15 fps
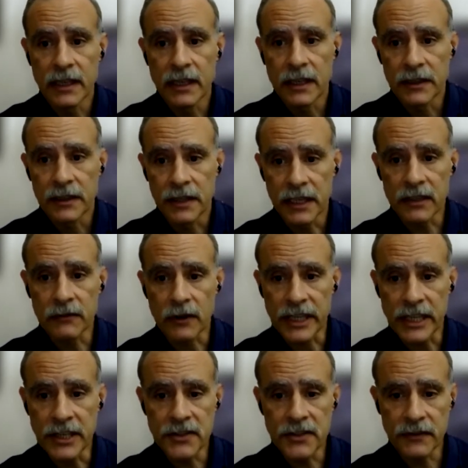Think of
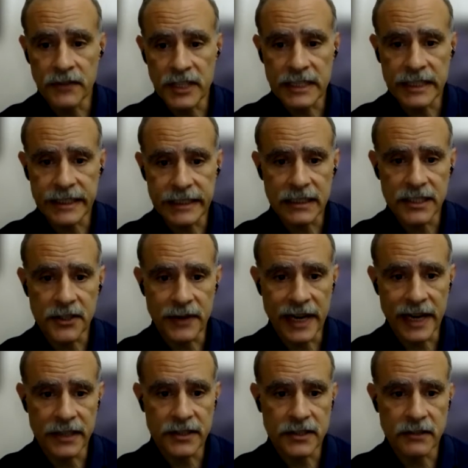each of these little
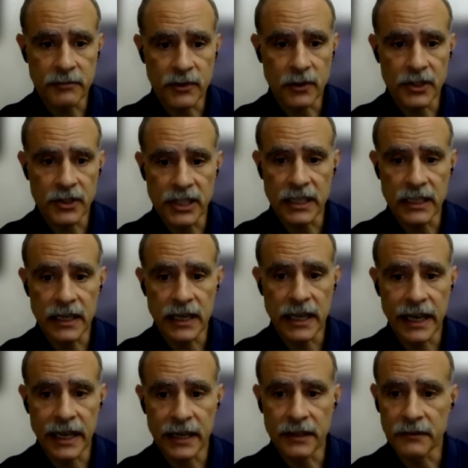strands of protein
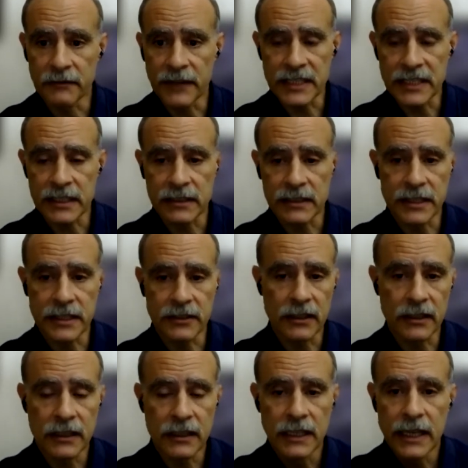and vesicles and
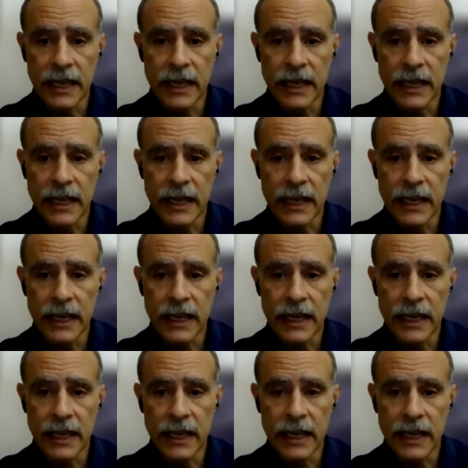all